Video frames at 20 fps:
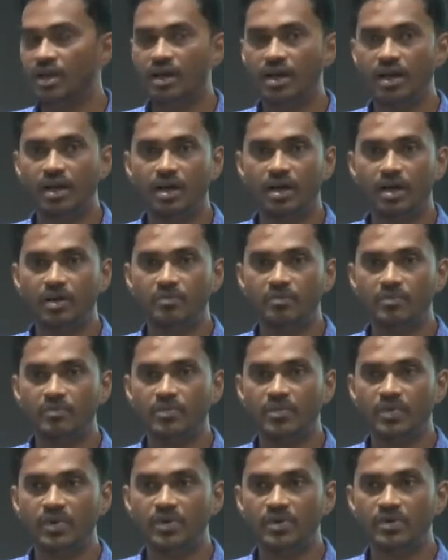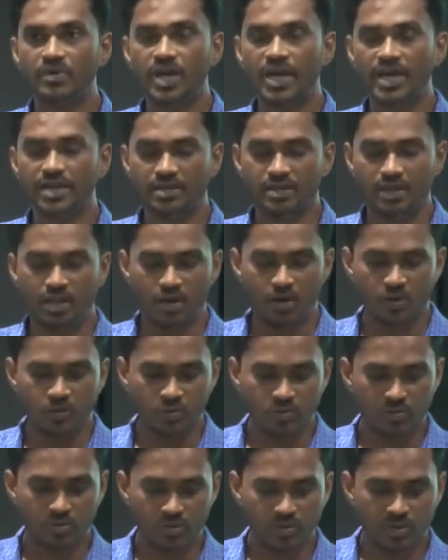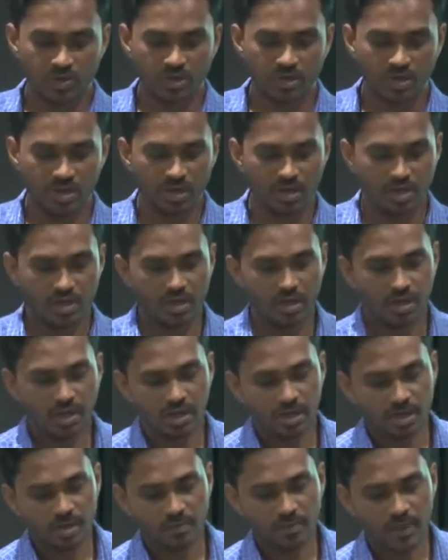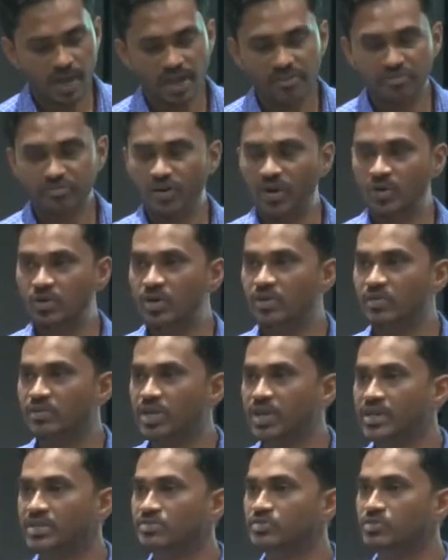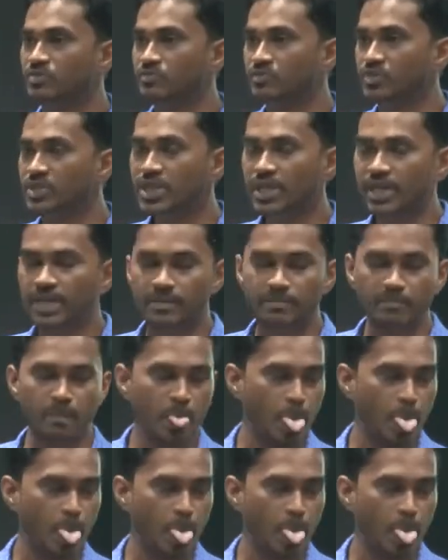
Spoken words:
Right now, I found out that is not working,